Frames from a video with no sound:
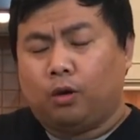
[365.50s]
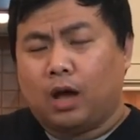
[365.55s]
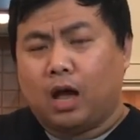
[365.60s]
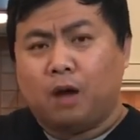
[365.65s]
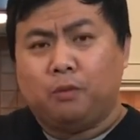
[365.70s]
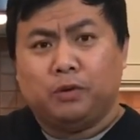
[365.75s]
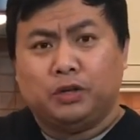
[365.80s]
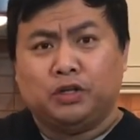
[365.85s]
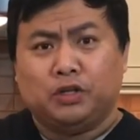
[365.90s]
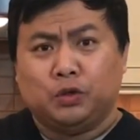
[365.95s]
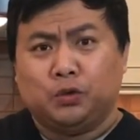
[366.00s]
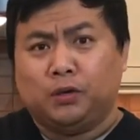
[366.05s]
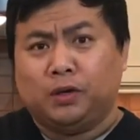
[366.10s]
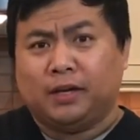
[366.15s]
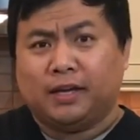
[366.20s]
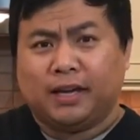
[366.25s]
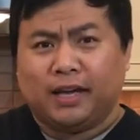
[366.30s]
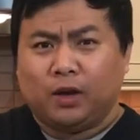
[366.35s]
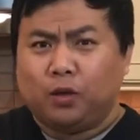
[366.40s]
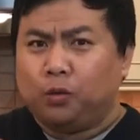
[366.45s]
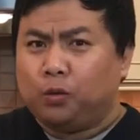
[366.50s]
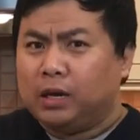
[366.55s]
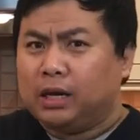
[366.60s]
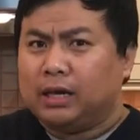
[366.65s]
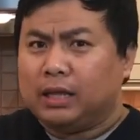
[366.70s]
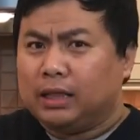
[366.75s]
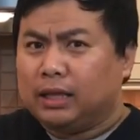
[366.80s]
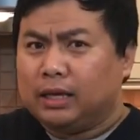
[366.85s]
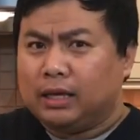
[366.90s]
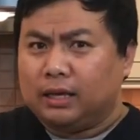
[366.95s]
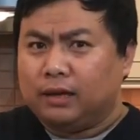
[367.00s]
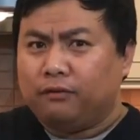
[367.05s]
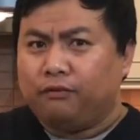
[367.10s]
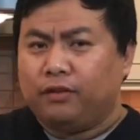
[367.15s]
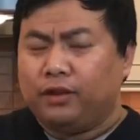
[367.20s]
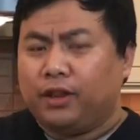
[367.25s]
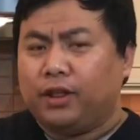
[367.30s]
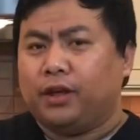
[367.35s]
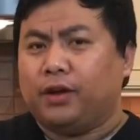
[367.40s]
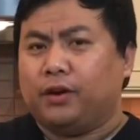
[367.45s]
I'll be doing a weekly
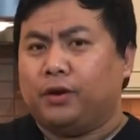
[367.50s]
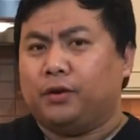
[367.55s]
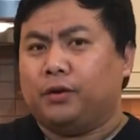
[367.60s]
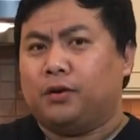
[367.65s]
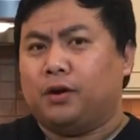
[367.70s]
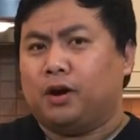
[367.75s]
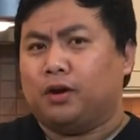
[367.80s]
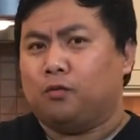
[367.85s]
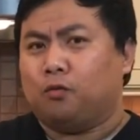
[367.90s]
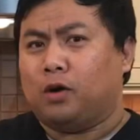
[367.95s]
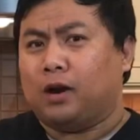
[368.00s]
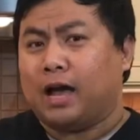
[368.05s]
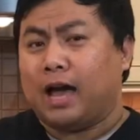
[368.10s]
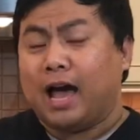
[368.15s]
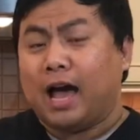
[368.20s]
video on what